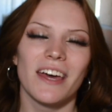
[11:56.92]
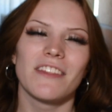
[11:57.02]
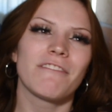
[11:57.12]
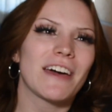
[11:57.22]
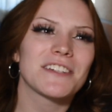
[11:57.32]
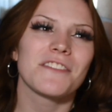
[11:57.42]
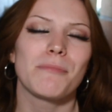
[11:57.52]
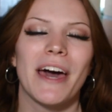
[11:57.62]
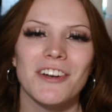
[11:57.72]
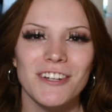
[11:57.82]
The fact of the
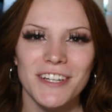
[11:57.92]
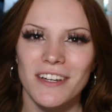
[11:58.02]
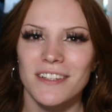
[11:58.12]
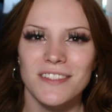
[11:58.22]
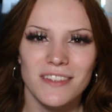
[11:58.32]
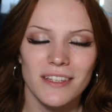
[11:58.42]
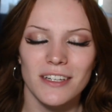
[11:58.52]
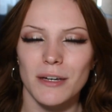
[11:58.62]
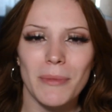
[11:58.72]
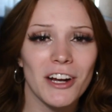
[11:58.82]
matter is
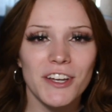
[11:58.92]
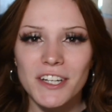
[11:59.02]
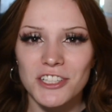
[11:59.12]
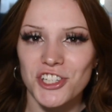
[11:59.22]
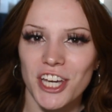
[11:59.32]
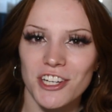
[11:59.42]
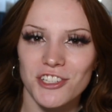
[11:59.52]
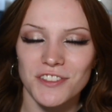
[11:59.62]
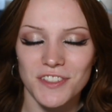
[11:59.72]
the American education